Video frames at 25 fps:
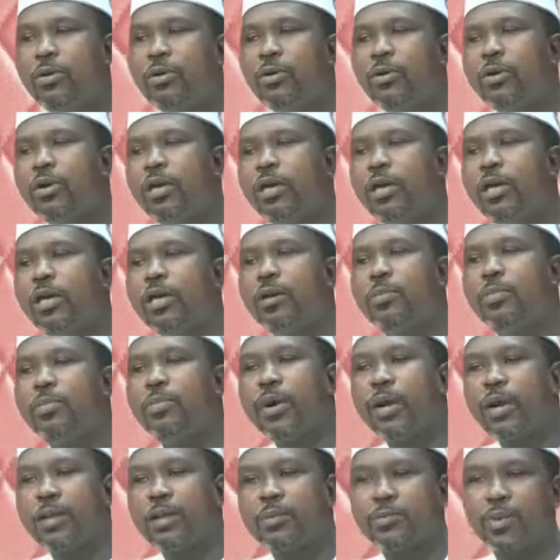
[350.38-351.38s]
important
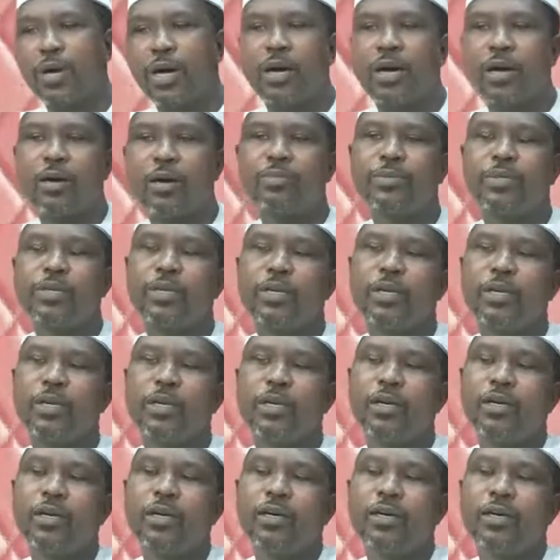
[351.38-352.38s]
perhaps,
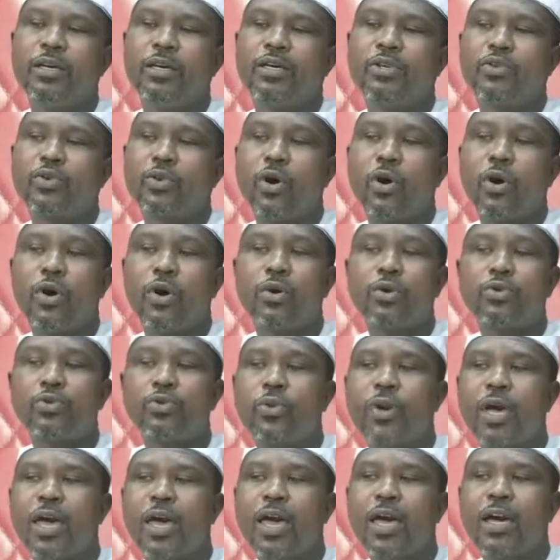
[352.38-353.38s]
is to also
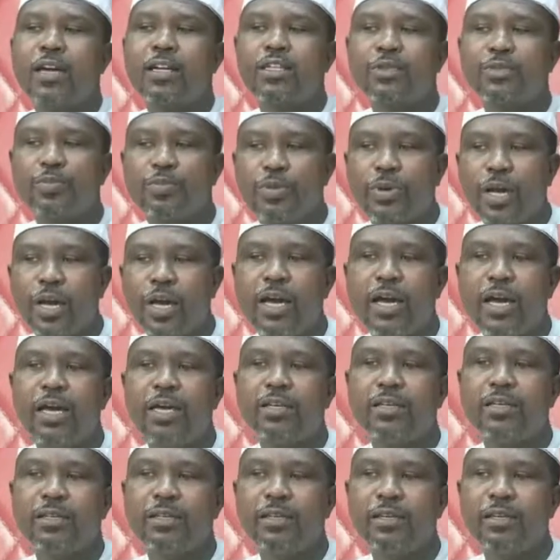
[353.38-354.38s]
express
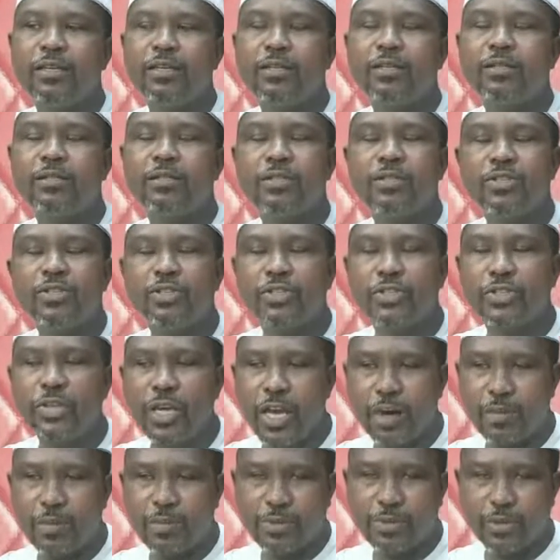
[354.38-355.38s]
his sincere
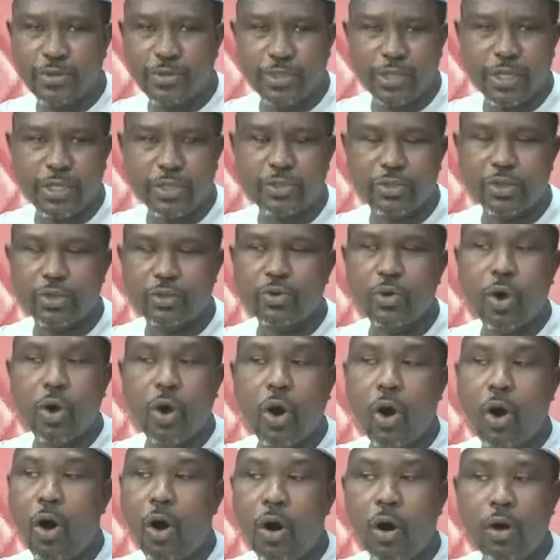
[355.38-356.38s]
appreciation to
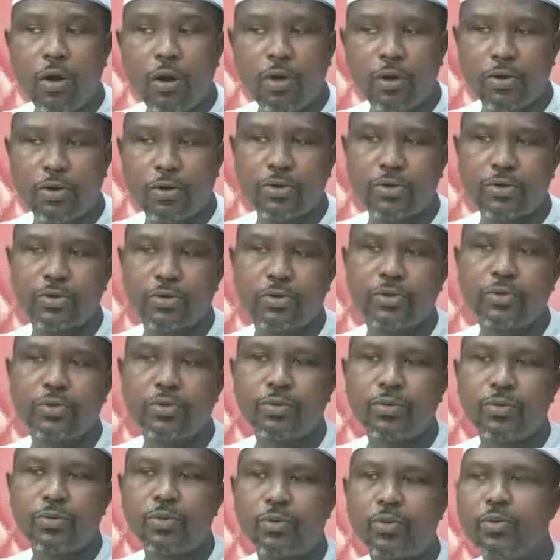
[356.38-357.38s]
all those
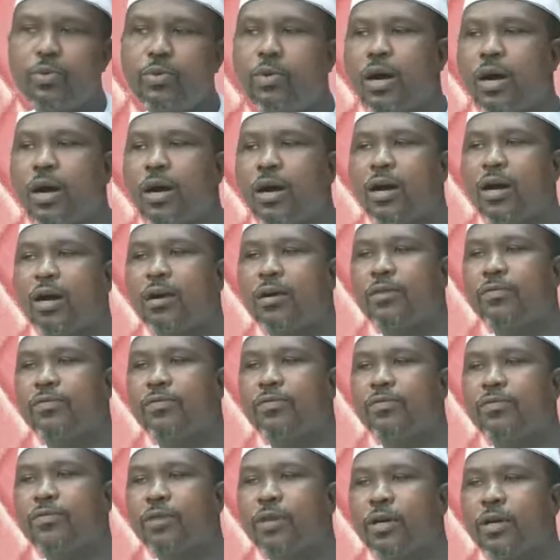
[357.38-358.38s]
who
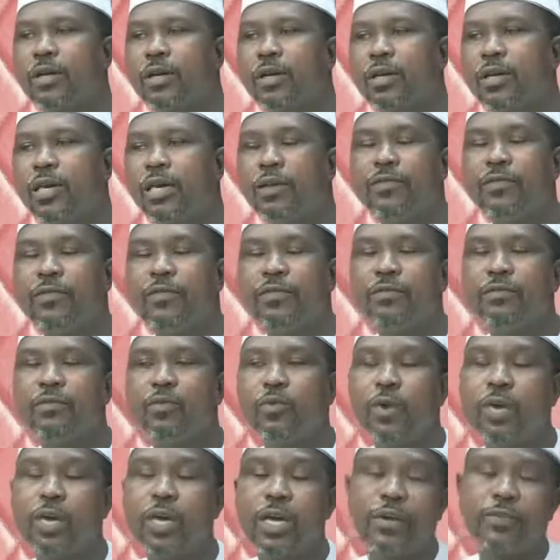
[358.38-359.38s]

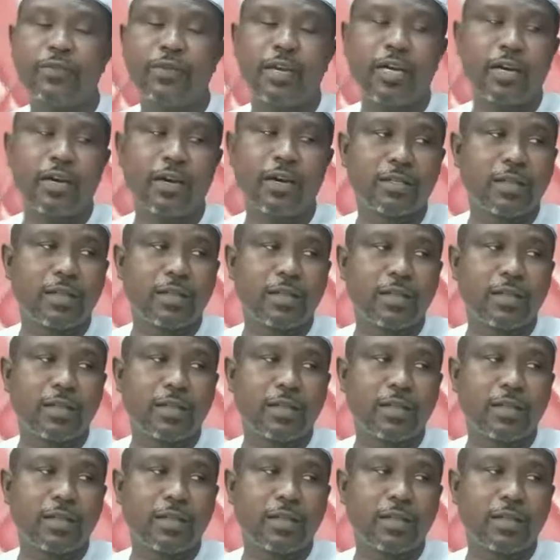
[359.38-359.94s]
gave their yesterday